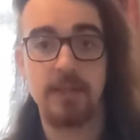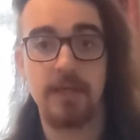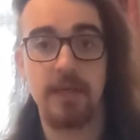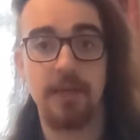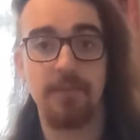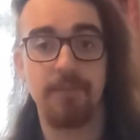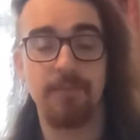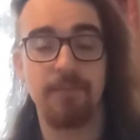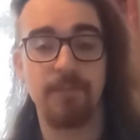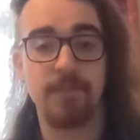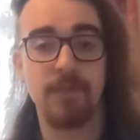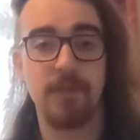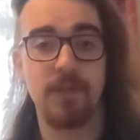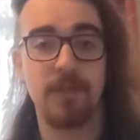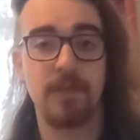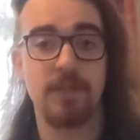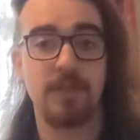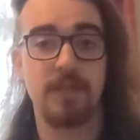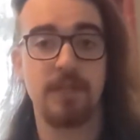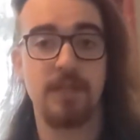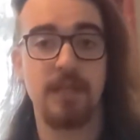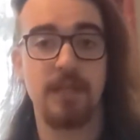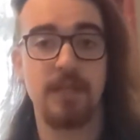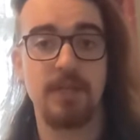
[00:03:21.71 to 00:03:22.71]
Yeah, so it
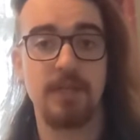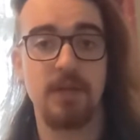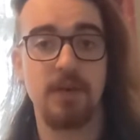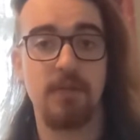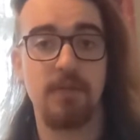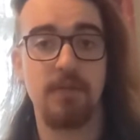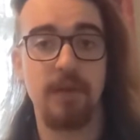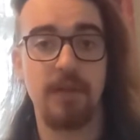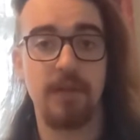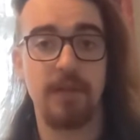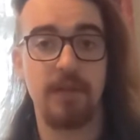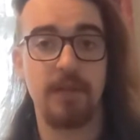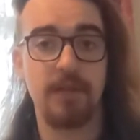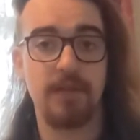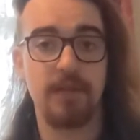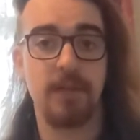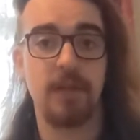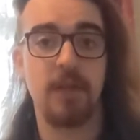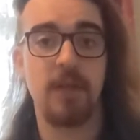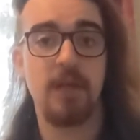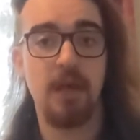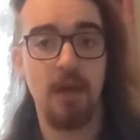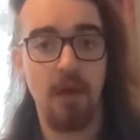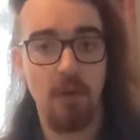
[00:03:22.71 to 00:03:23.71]
starts off like this.
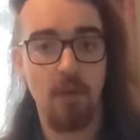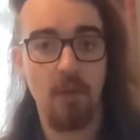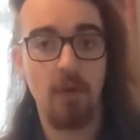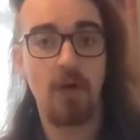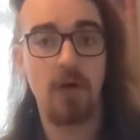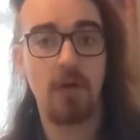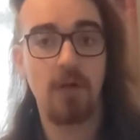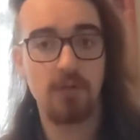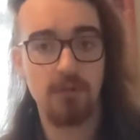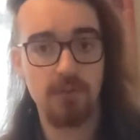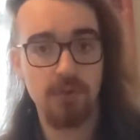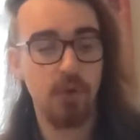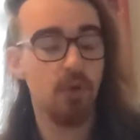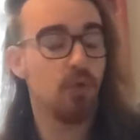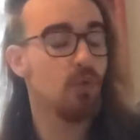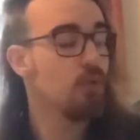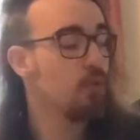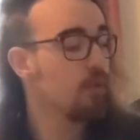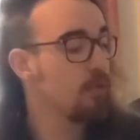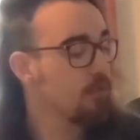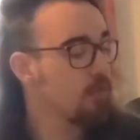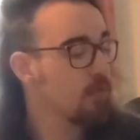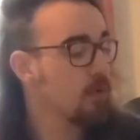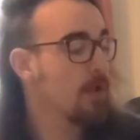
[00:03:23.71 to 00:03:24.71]
1, 2,
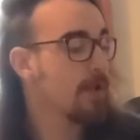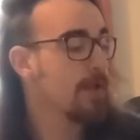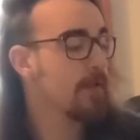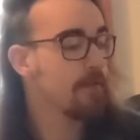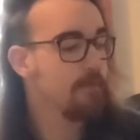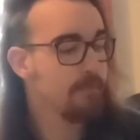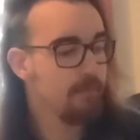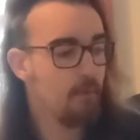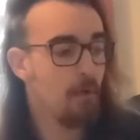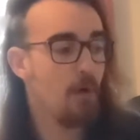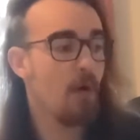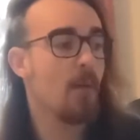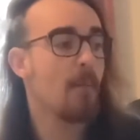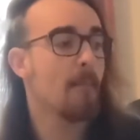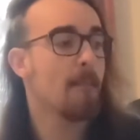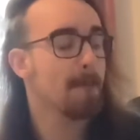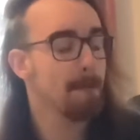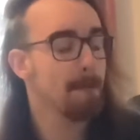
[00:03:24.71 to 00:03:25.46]
3, 4.